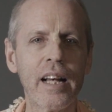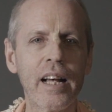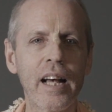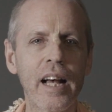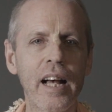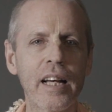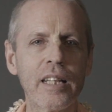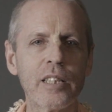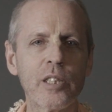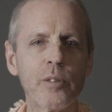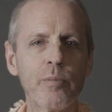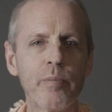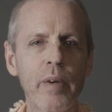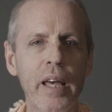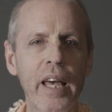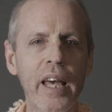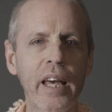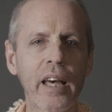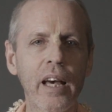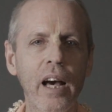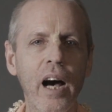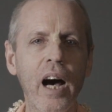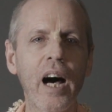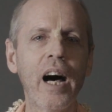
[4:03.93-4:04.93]
as
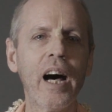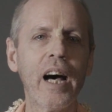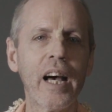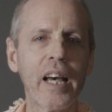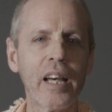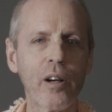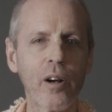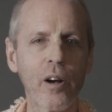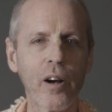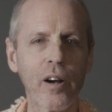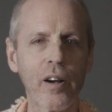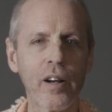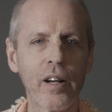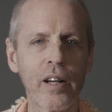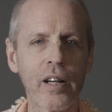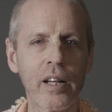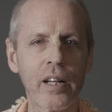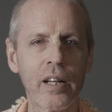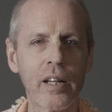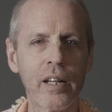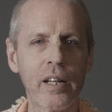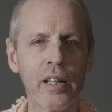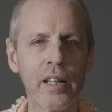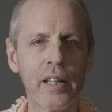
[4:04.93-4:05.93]
being higher
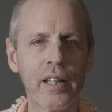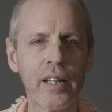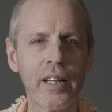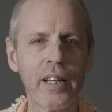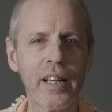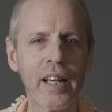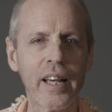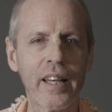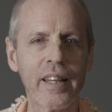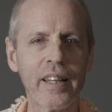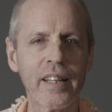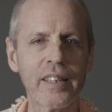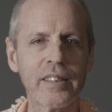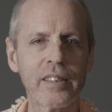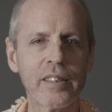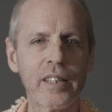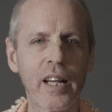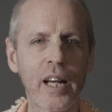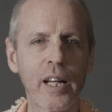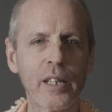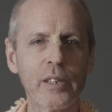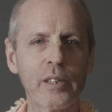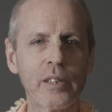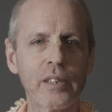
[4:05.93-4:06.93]
in this
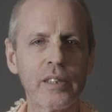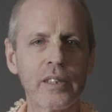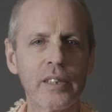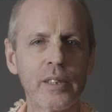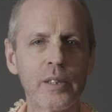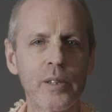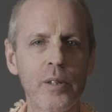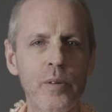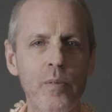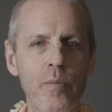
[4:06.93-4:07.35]
sense.